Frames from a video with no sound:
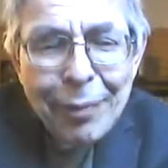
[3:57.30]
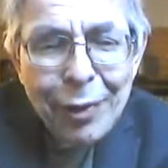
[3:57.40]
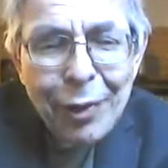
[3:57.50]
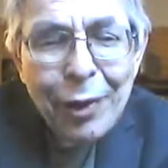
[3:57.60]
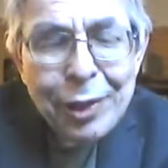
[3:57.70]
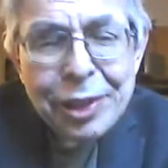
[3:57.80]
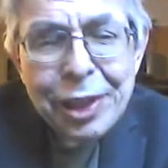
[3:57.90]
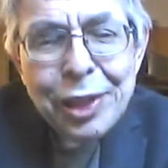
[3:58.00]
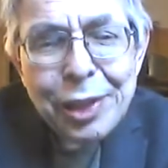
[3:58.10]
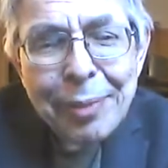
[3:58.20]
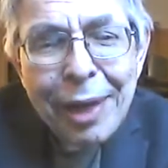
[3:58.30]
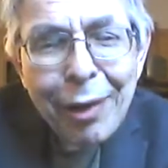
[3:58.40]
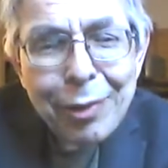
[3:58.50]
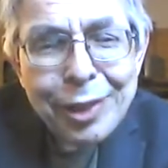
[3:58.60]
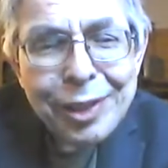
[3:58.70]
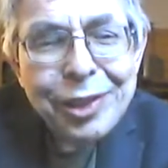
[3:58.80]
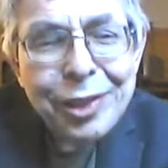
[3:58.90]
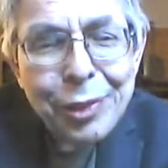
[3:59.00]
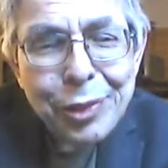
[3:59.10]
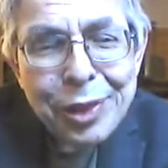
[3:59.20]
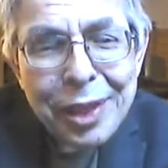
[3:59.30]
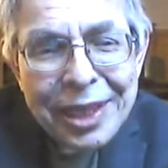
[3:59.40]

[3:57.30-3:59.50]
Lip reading: or teach them how to use